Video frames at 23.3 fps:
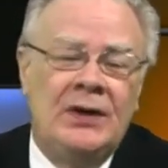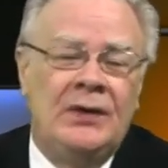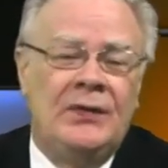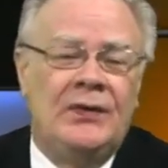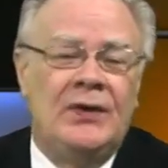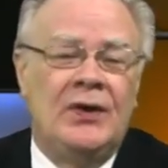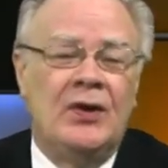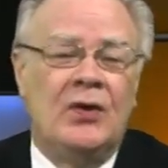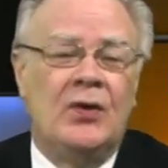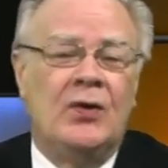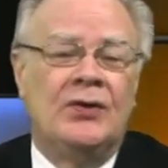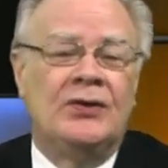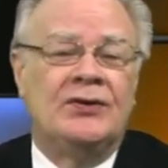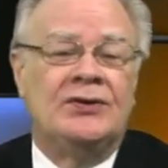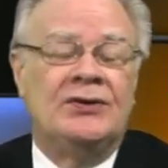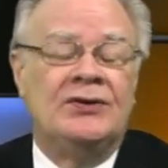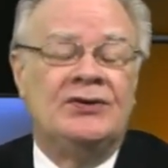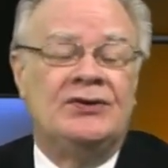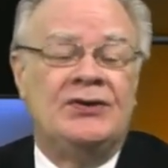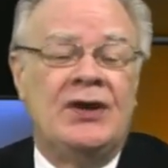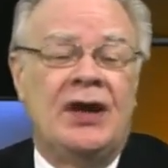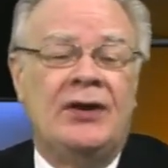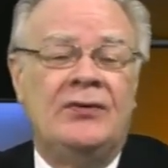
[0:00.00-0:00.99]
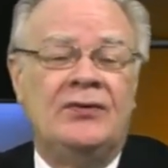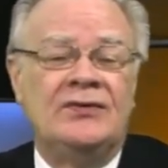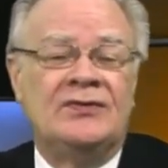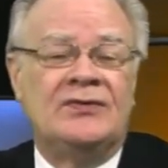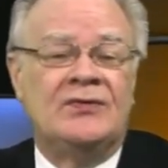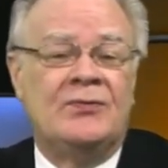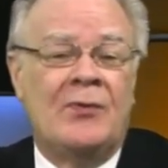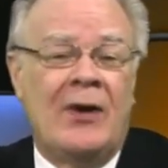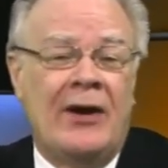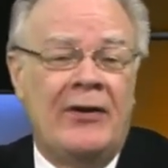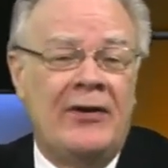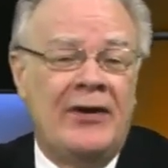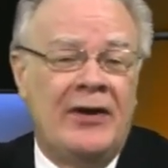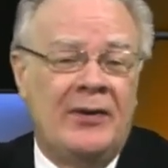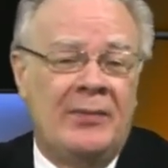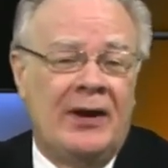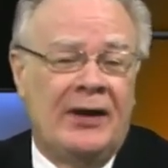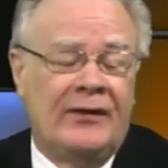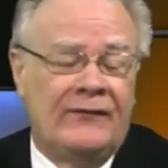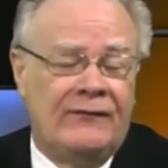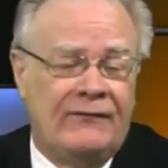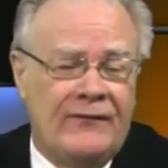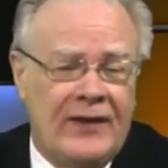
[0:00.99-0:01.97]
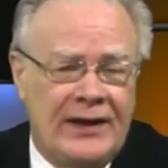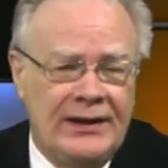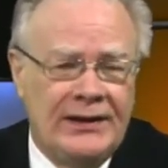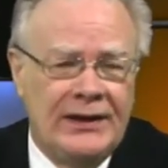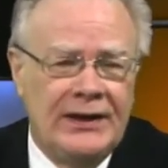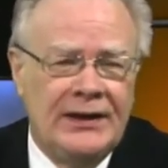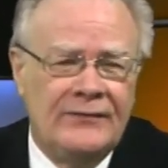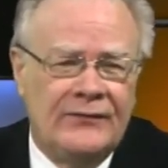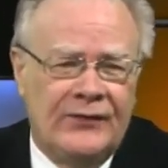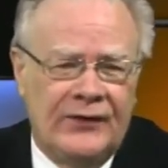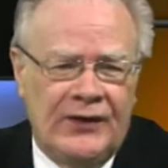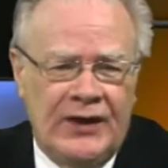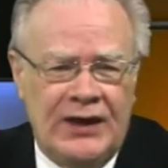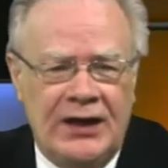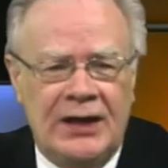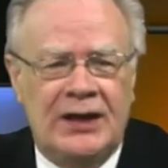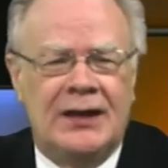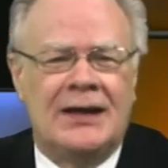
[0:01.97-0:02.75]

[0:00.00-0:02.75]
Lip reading: The Auditor General's worried about funding for the